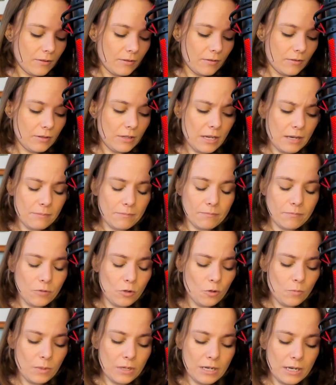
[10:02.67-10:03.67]
Yeah,
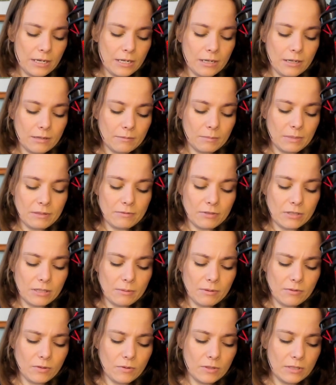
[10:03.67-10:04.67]
new beginning. I mean, for
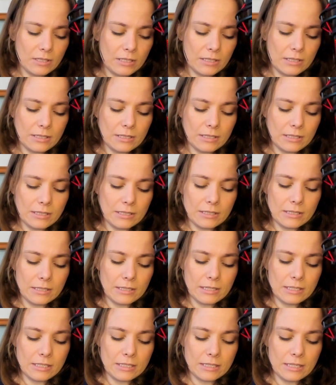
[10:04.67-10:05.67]
some of you,
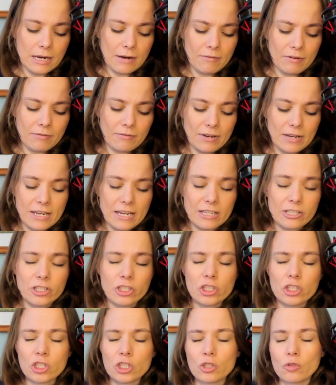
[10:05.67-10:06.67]
it's everything here
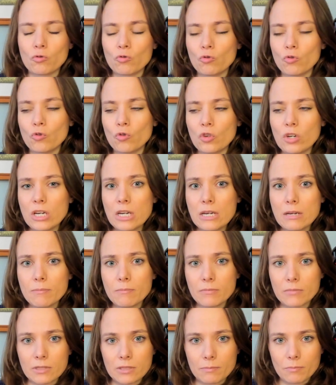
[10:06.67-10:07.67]

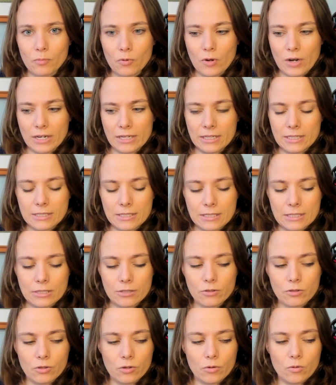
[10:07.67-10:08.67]
screams pregnancy.
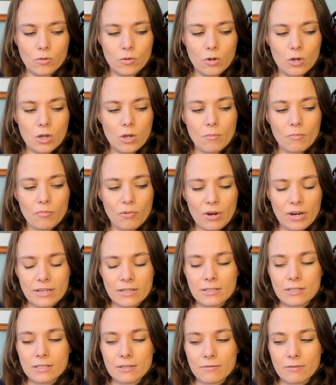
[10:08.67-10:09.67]
You know,
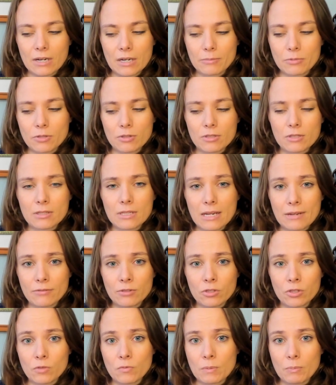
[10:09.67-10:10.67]
pregnancy vibes. Doesn't have
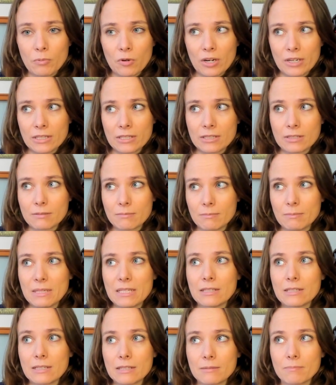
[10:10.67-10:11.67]
to do with pregnant. It
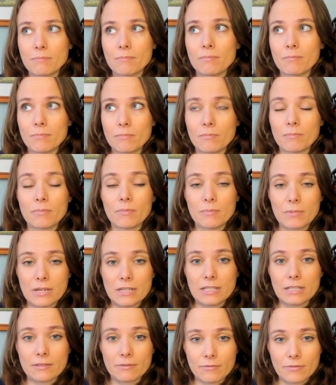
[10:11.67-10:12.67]
means that
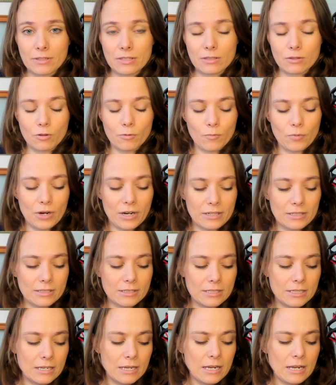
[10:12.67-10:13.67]
it's physical
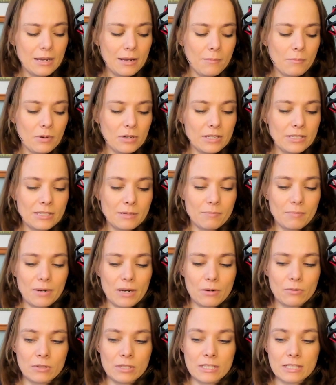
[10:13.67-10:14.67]
pregnancy, but it's
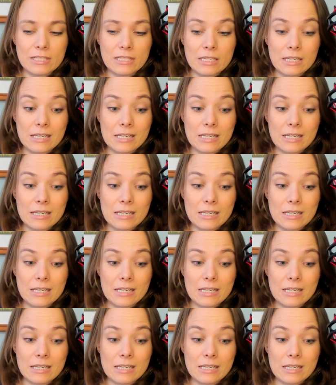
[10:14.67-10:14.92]
about this.